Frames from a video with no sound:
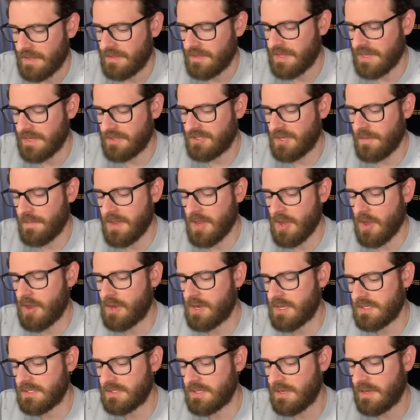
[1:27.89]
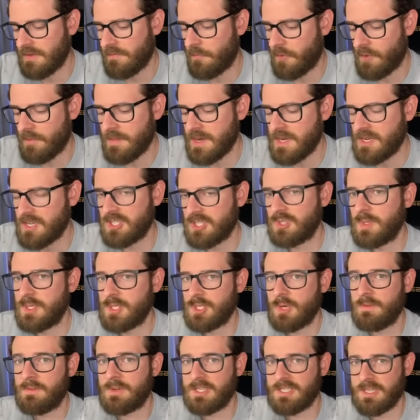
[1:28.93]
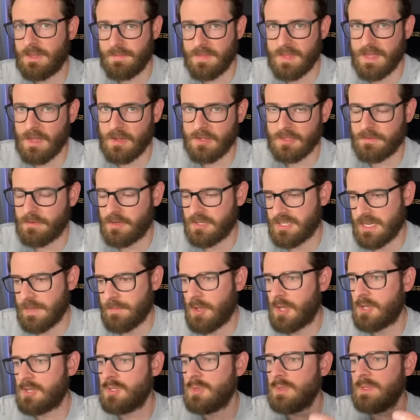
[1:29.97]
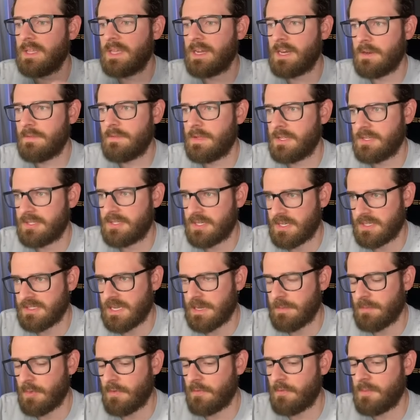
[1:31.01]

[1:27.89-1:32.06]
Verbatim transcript: then to be honest, for me to switch over to something else, for example, I'll do Laravel as an example.